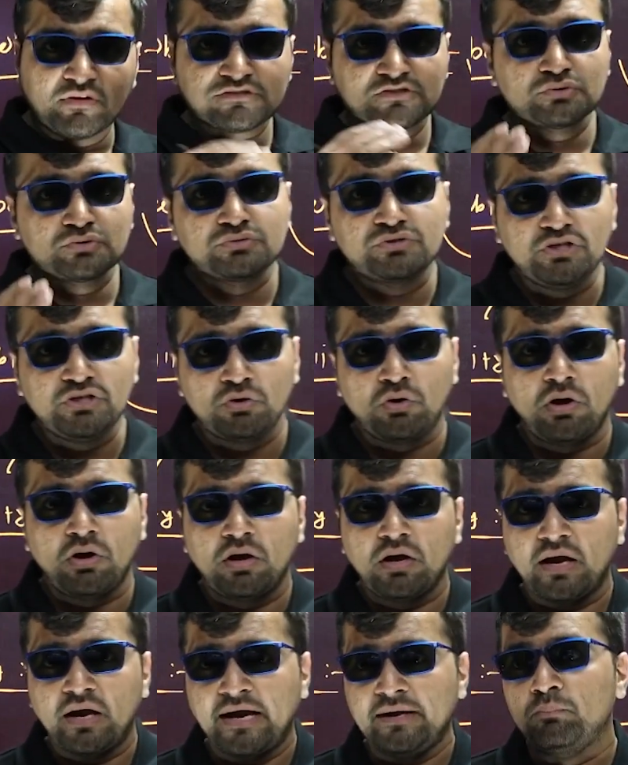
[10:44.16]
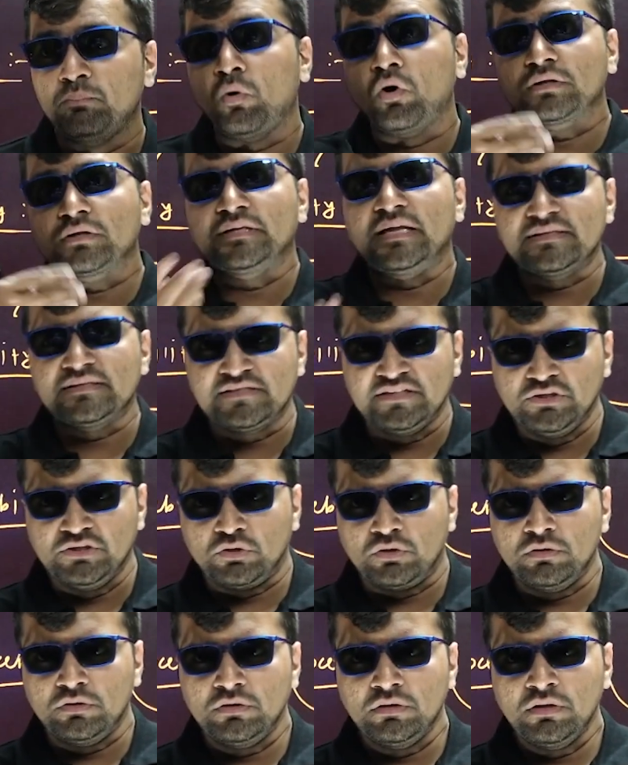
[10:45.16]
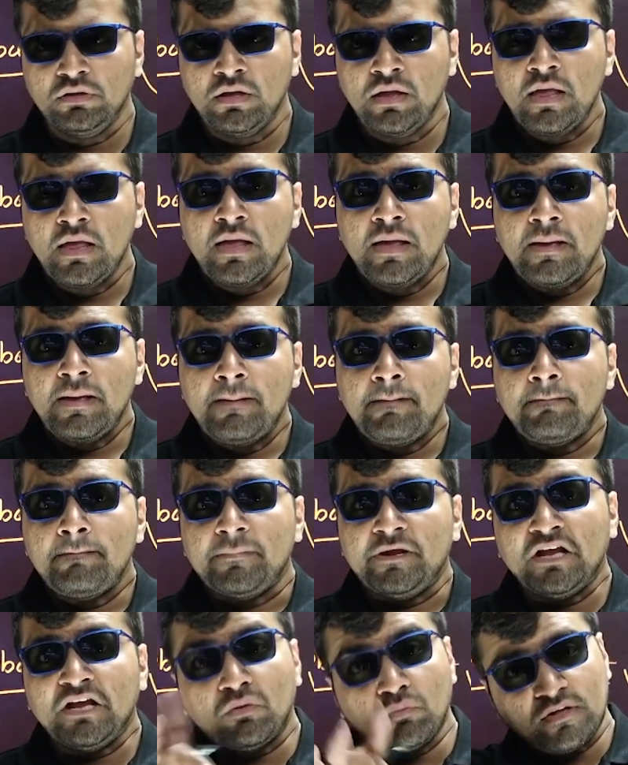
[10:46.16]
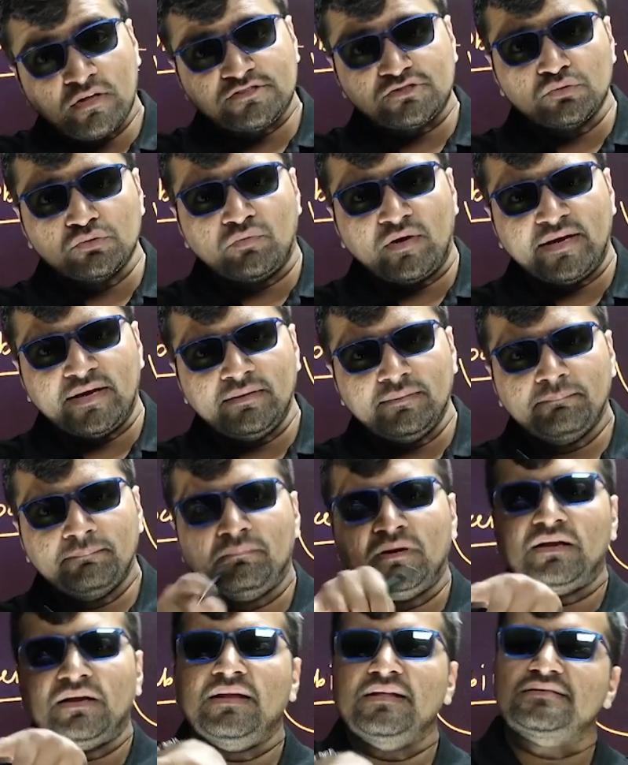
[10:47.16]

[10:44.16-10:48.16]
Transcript: to 0 and more than 0. Equals to 1 but less